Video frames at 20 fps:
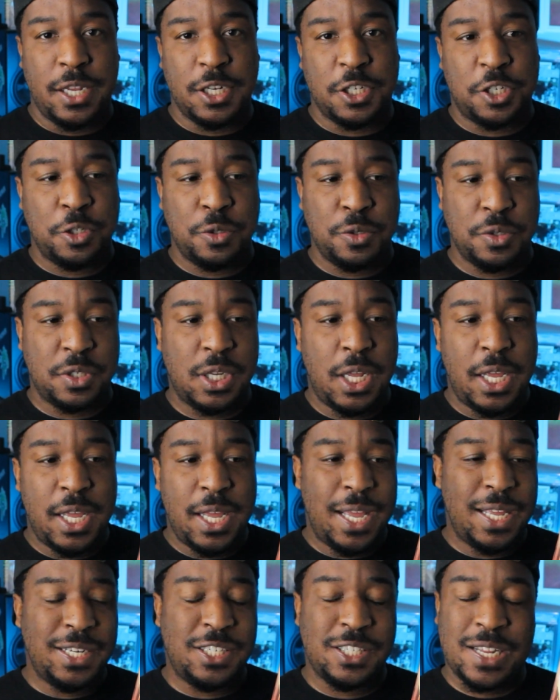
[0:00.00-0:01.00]
issues
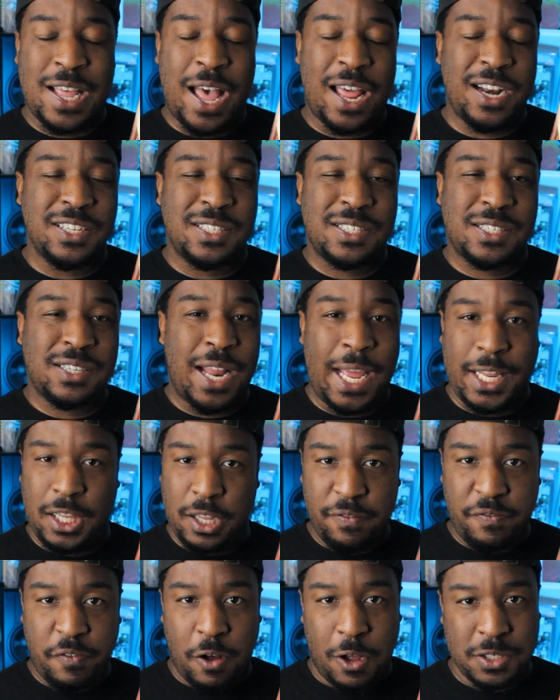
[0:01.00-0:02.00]
and just kind of
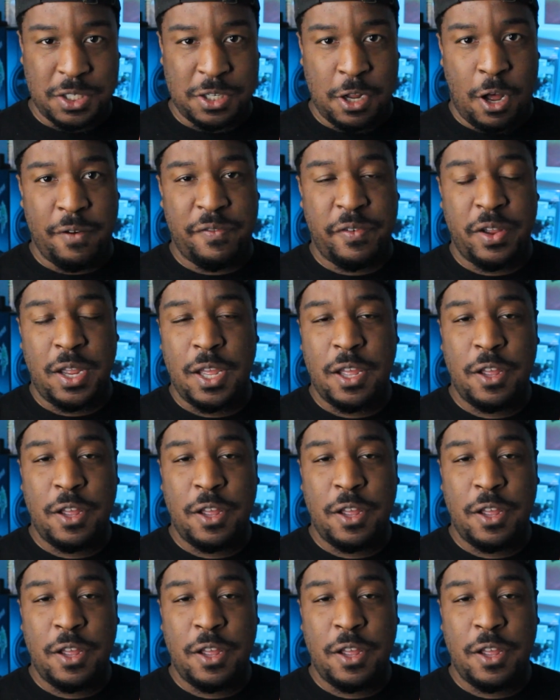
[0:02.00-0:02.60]
slightly falls off